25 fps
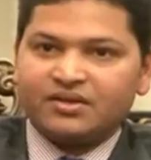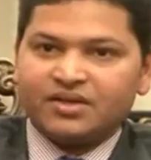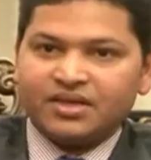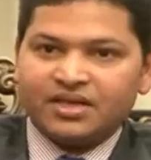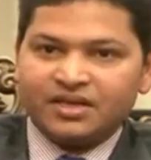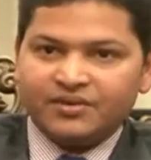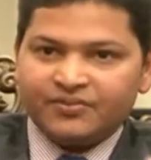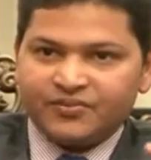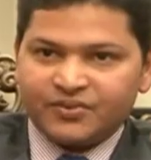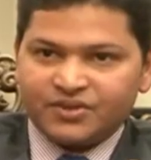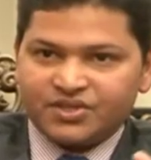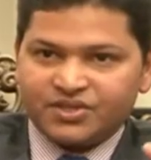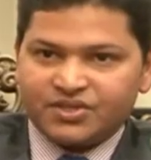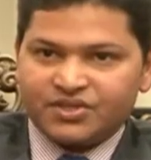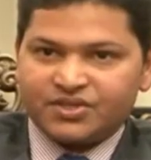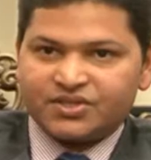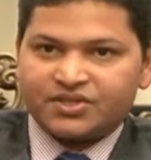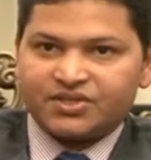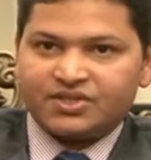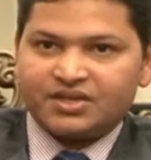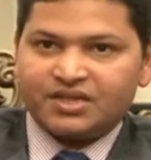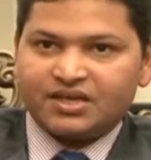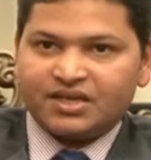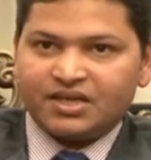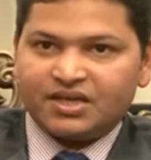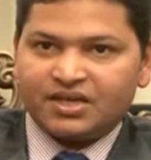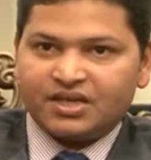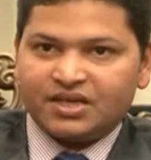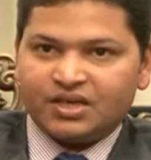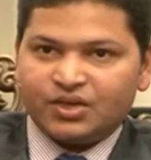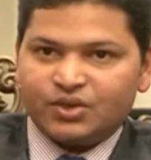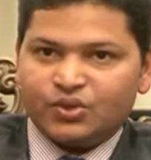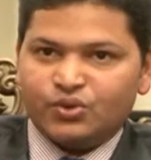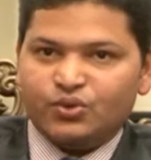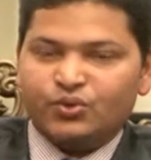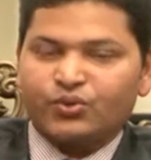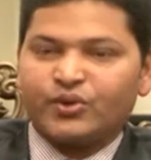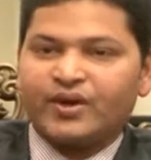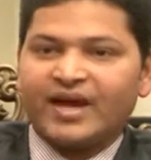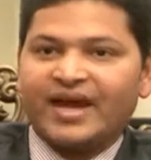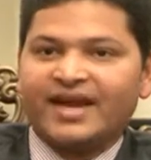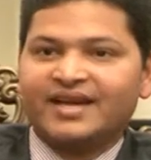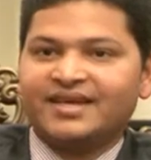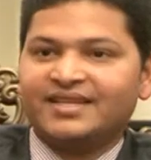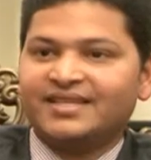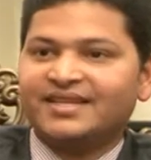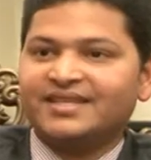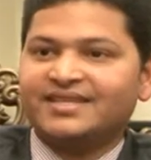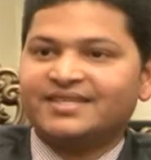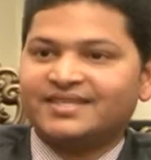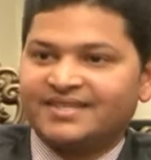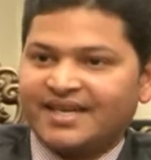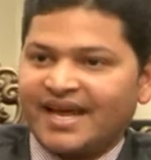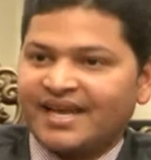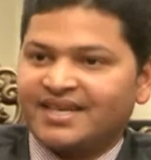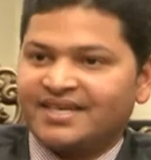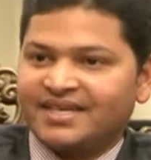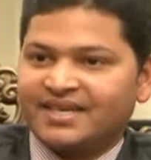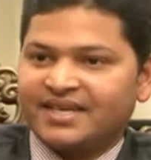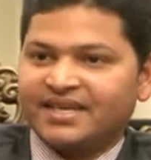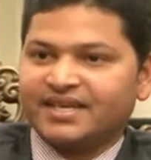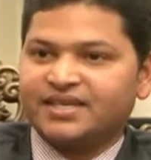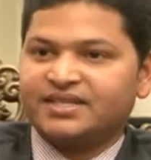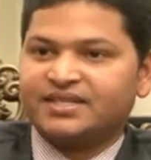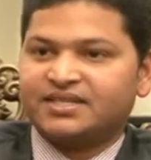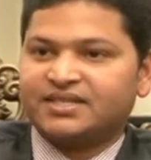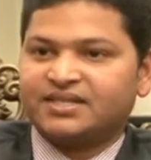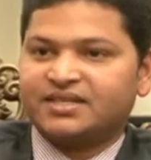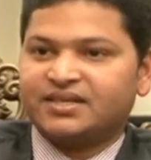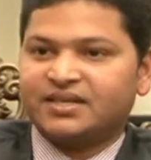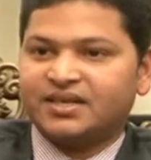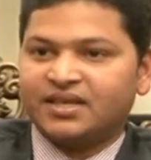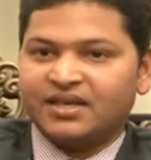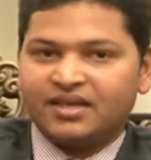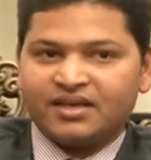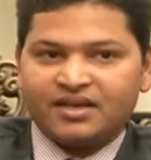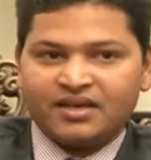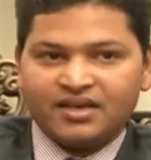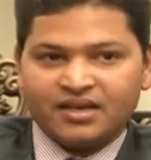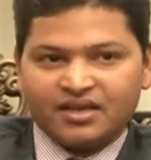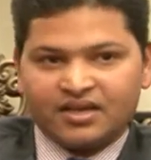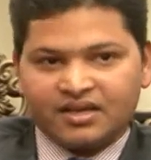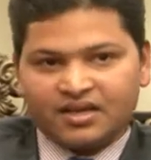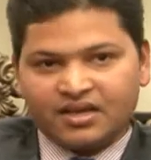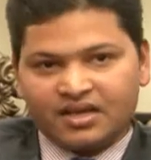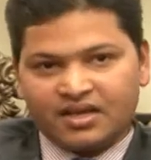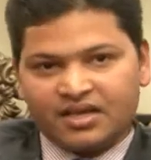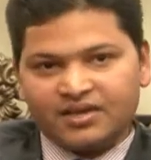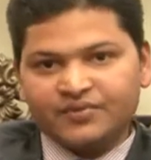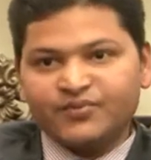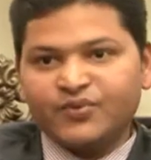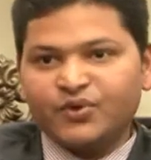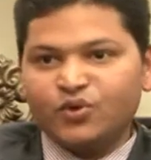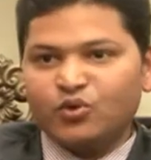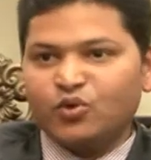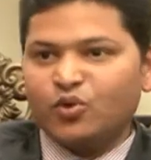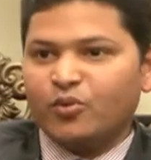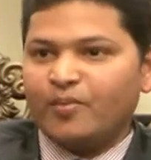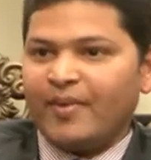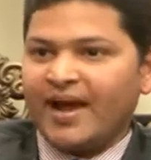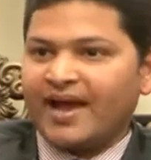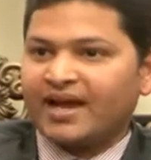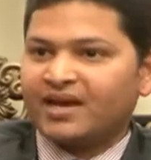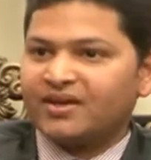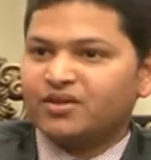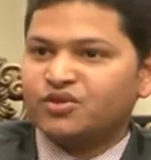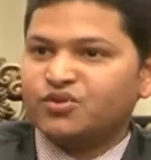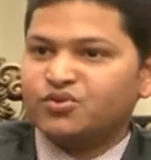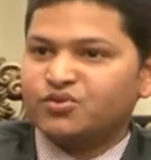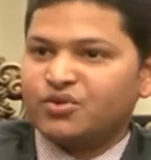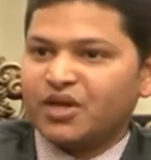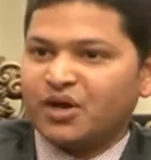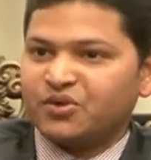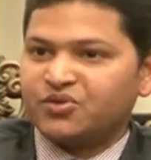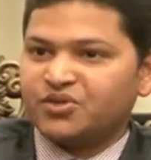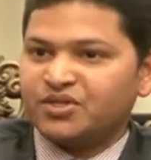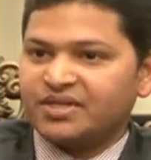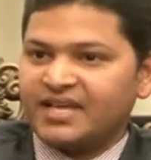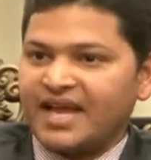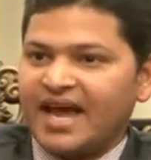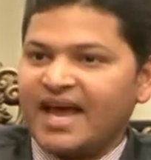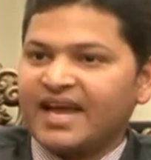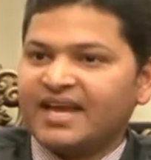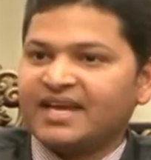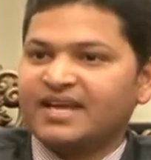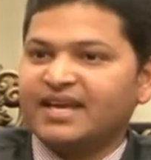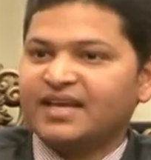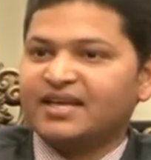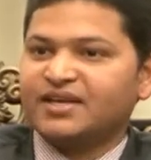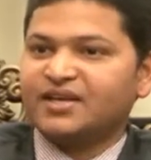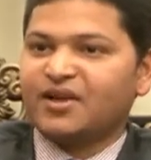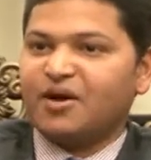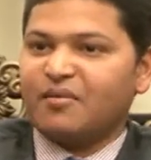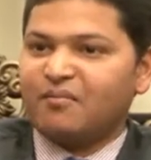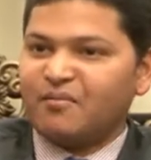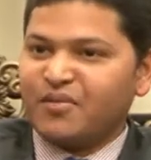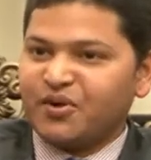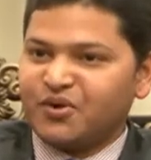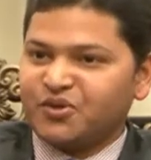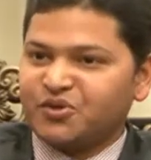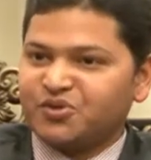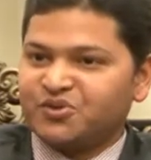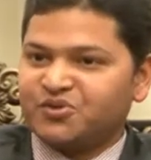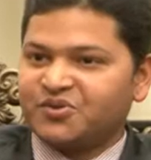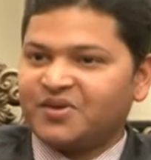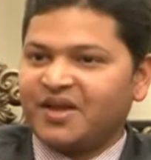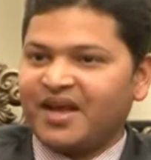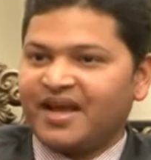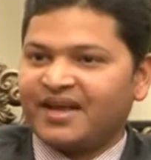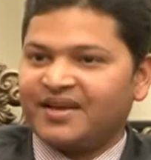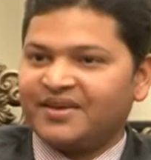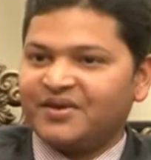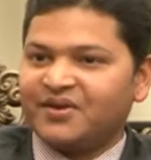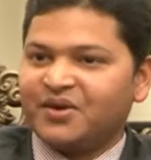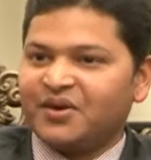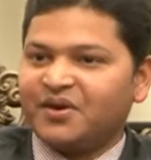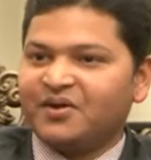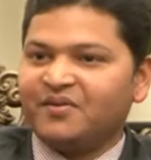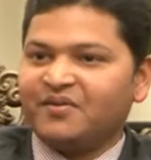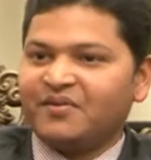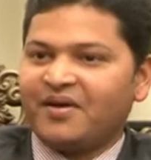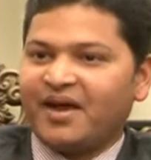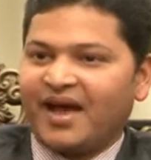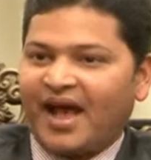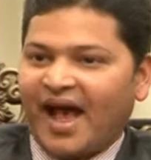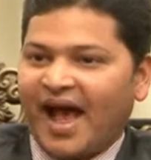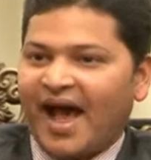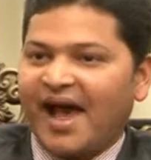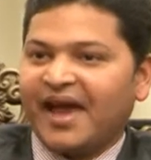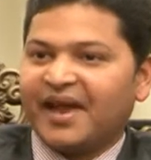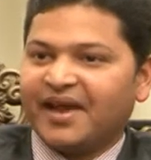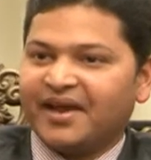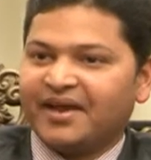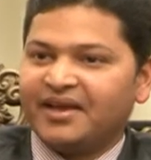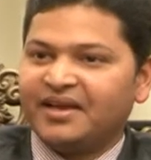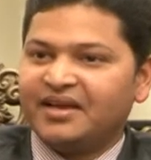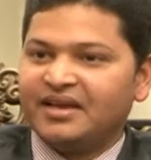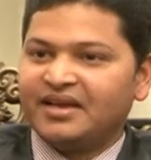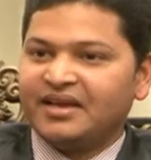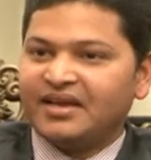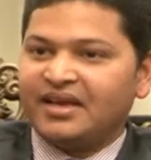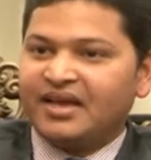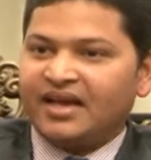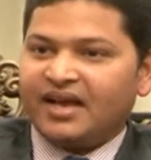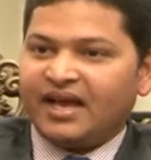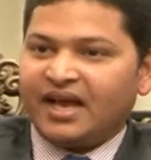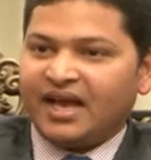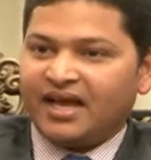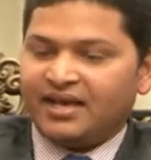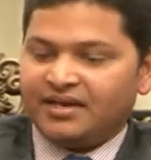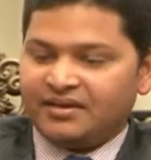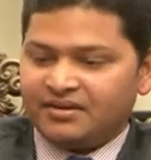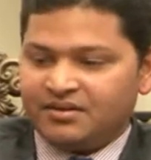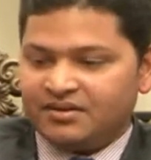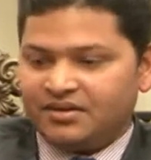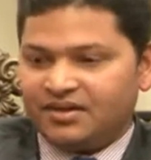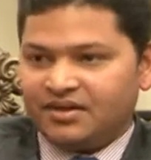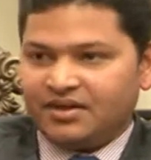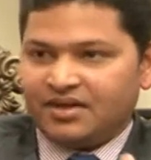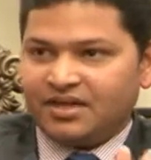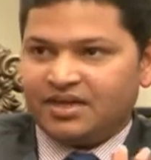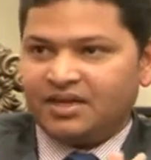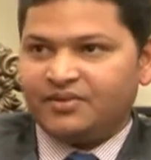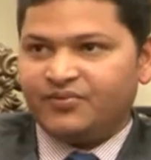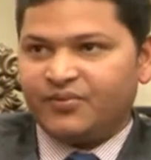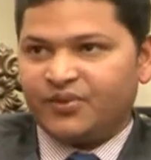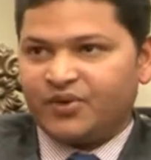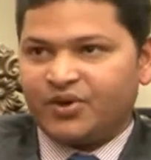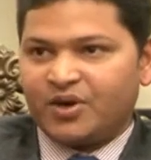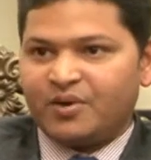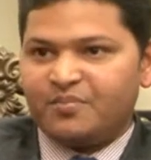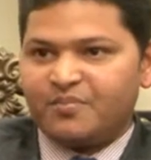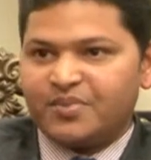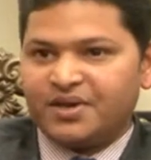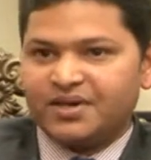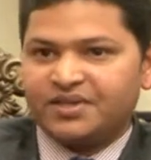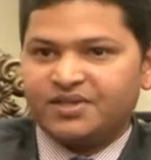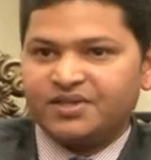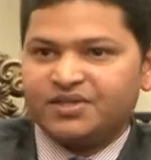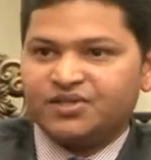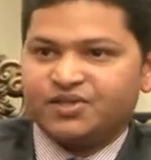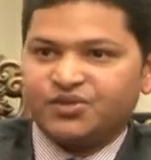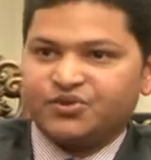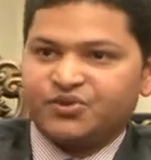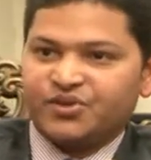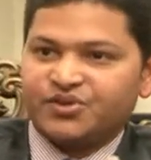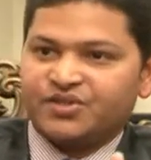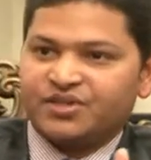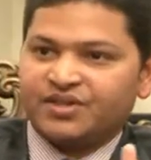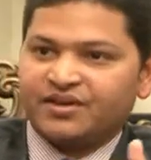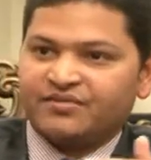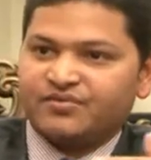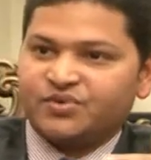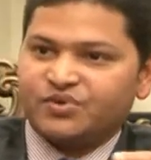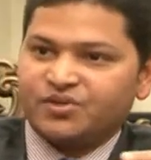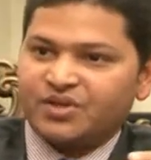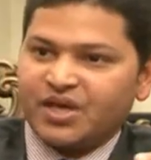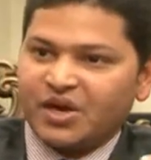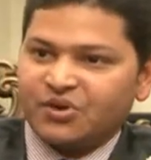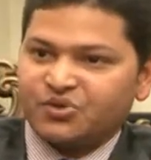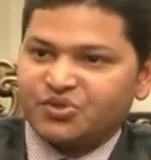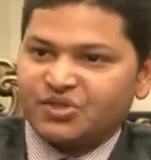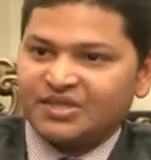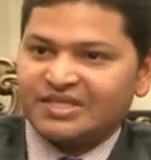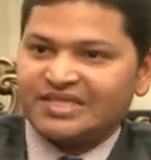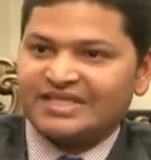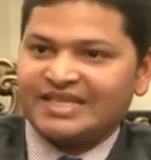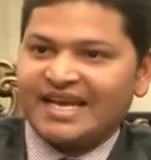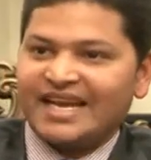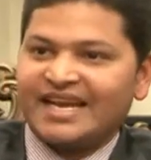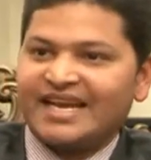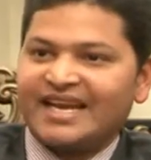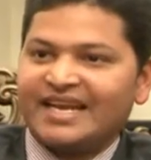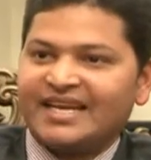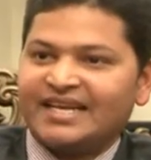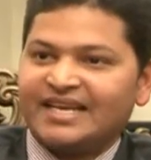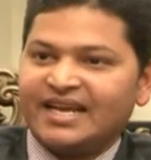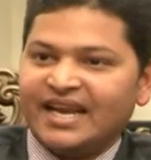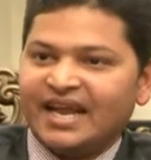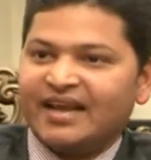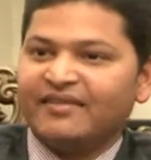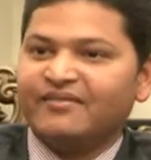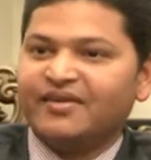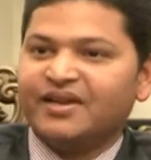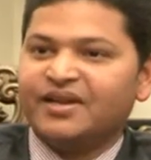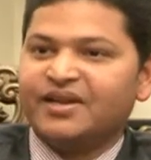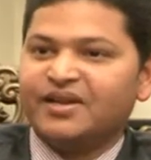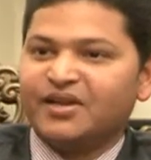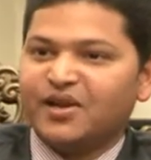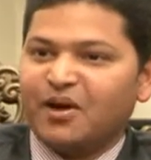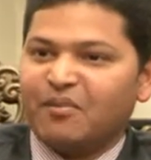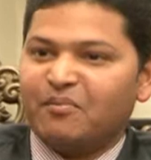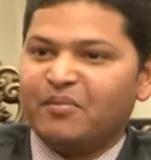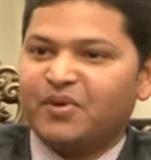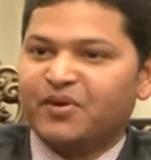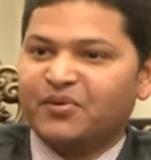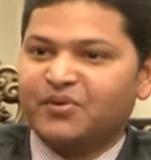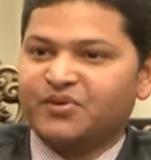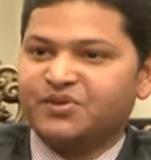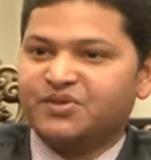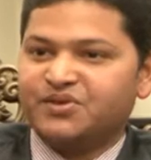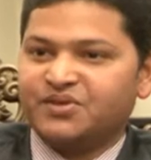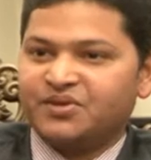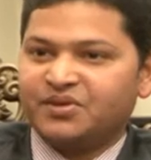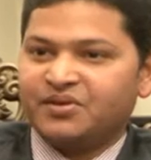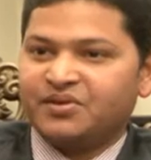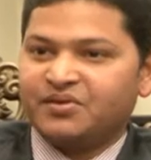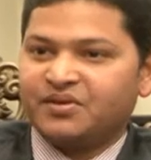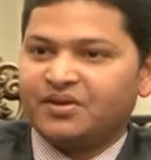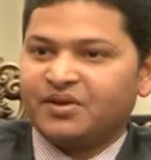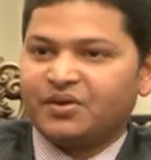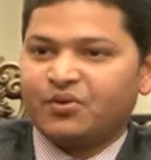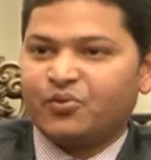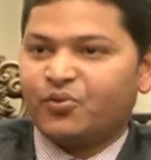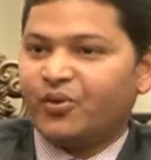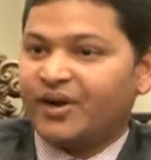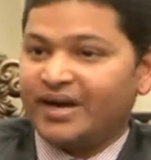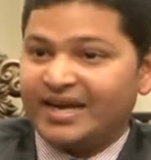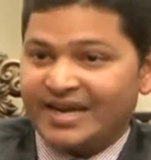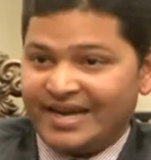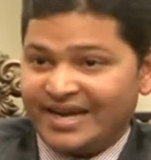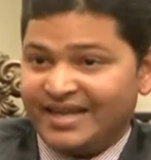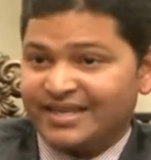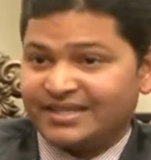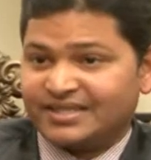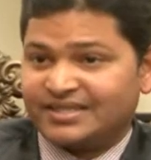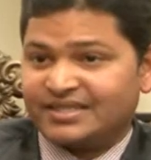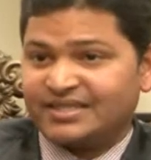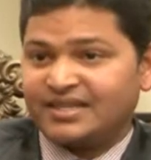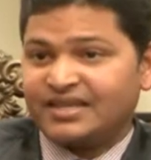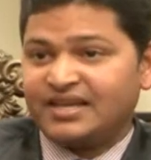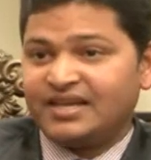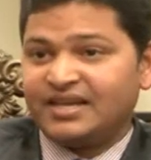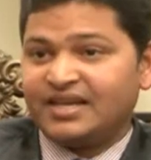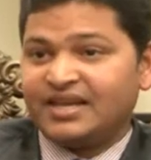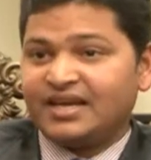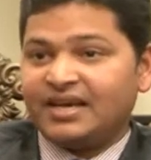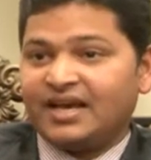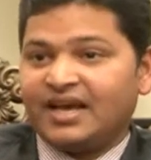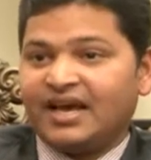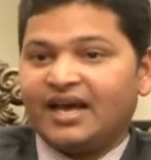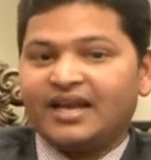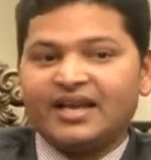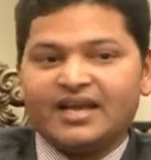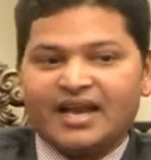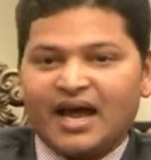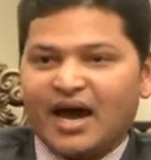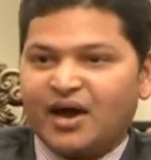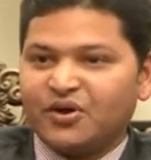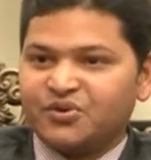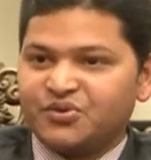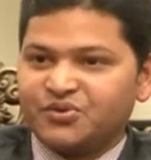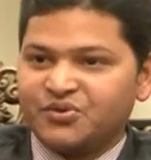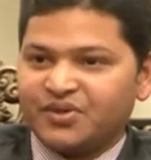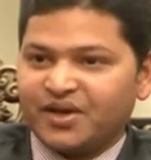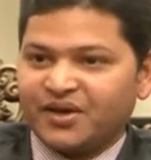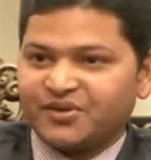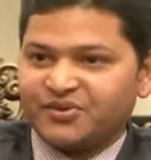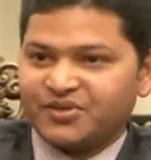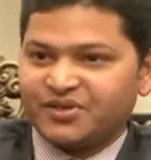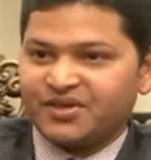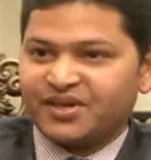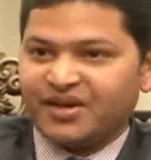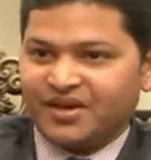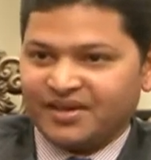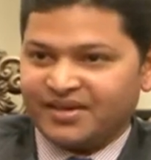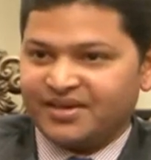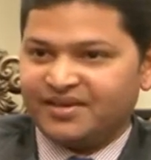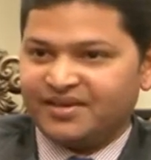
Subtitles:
know, if we just look at the statistics, if we go back on 2009 and numbers, you know, high, and if we compare the situation of 2010 and 11, numbers quite less. and now 2000,